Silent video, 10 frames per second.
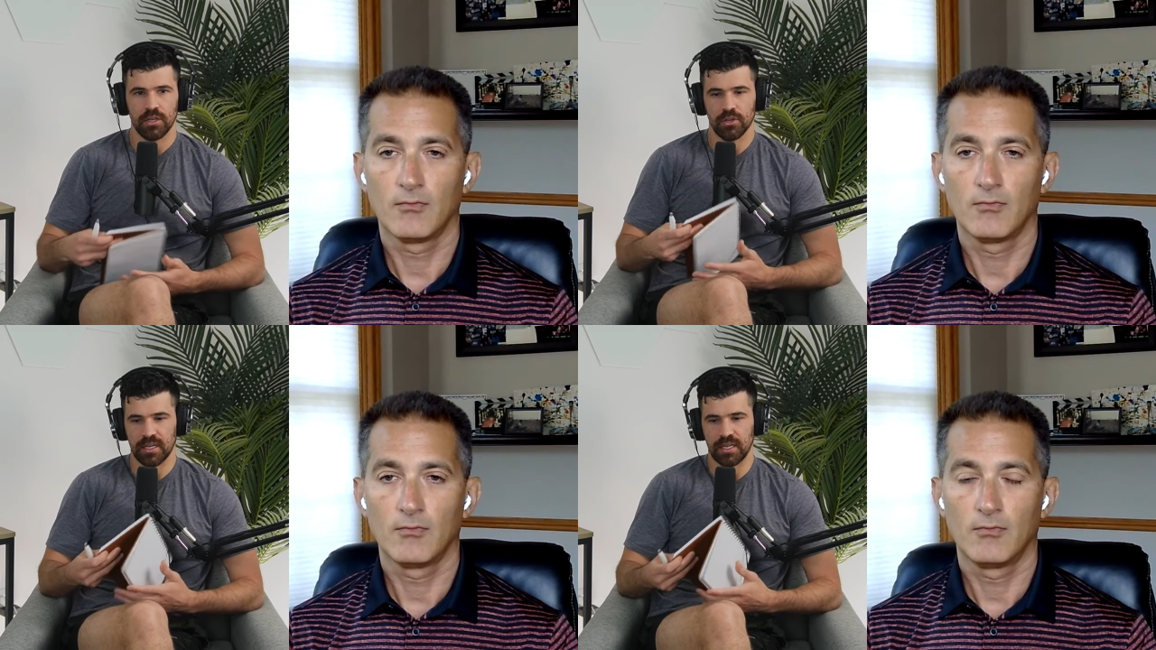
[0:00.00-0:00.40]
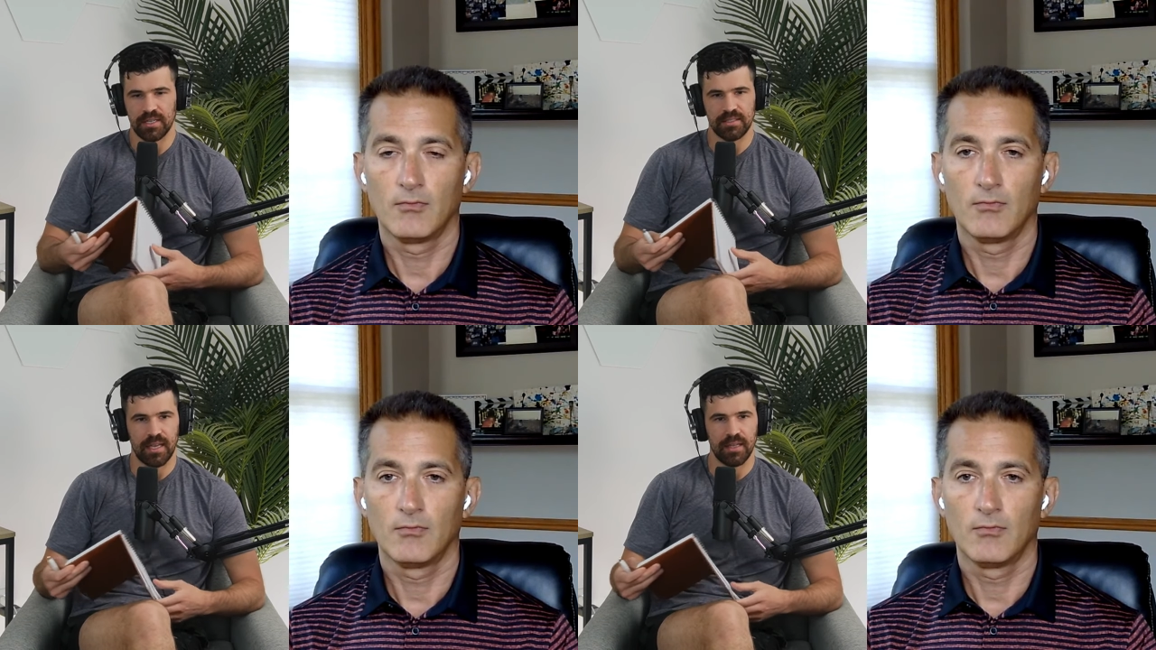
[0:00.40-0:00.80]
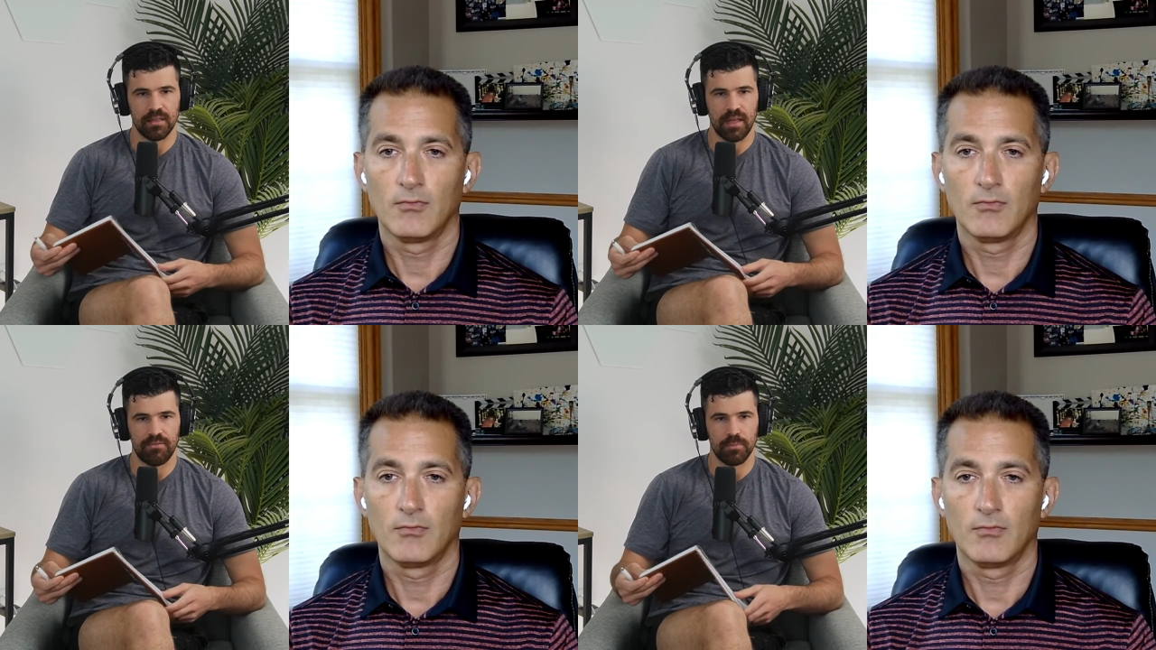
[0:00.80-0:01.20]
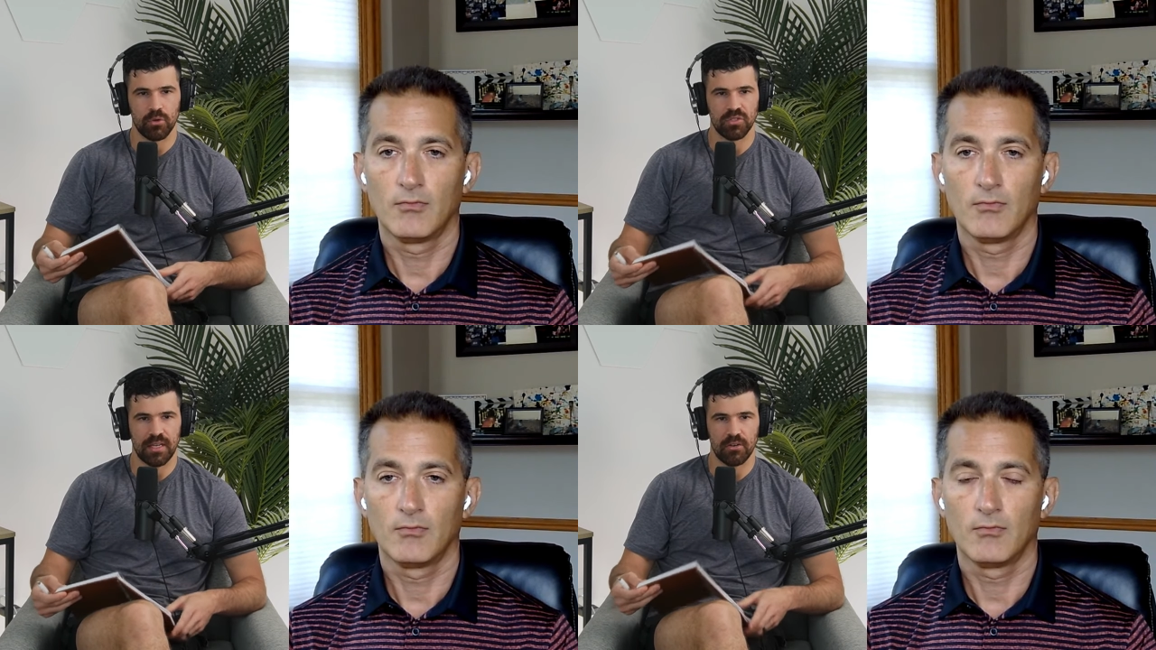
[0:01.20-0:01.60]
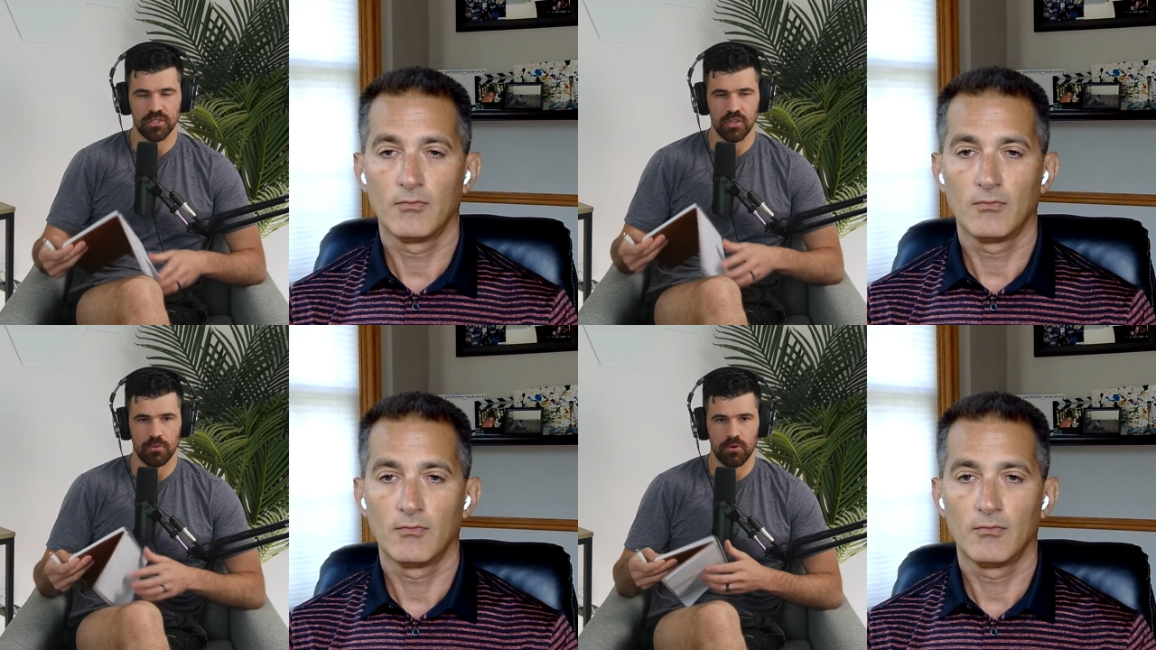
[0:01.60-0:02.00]
Speaker 1: you're going to get 10, 11% or
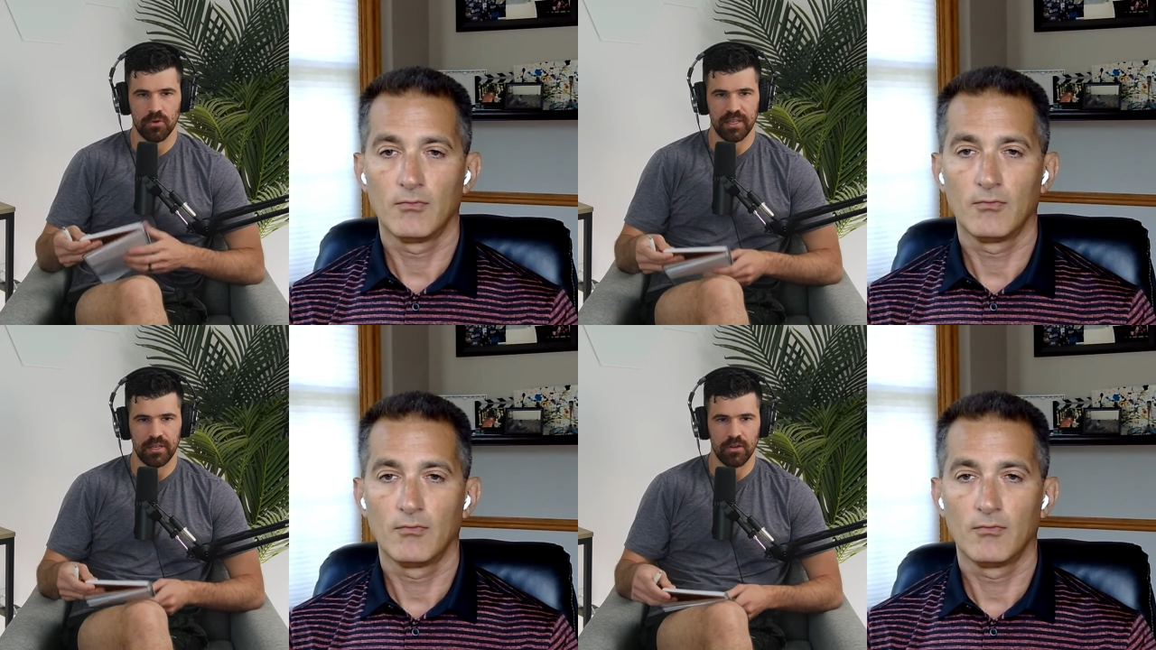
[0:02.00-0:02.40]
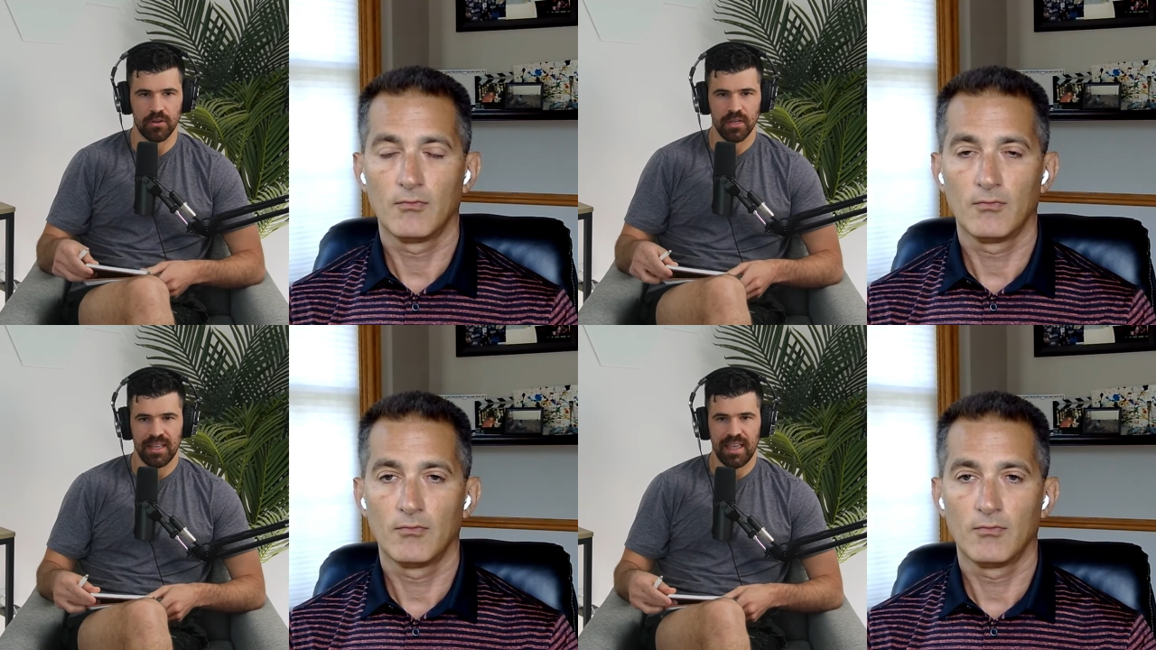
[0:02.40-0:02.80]
so per year.